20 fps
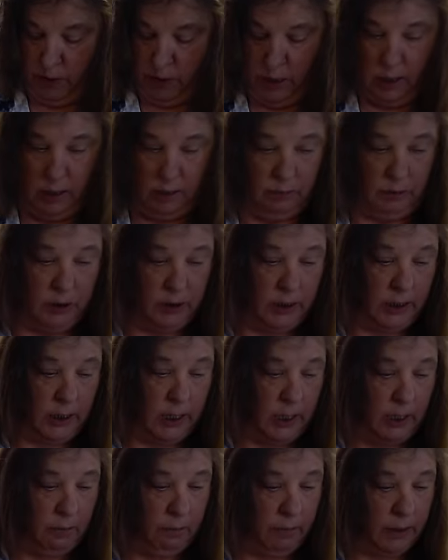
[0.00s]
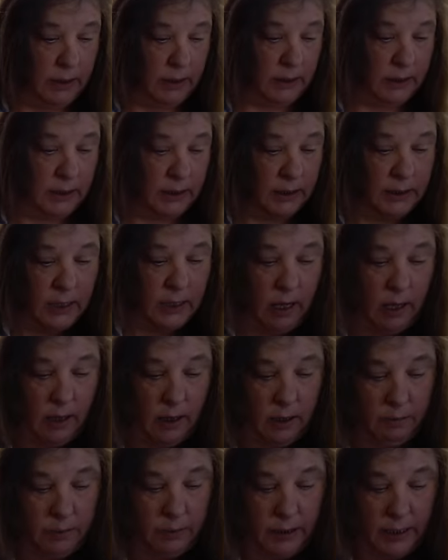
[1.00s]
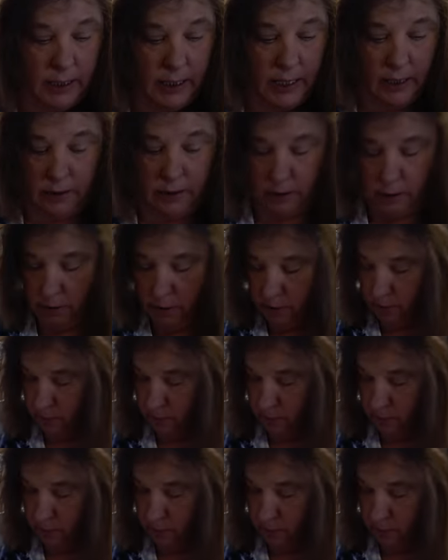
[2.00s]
I'm just going to mix this all up together.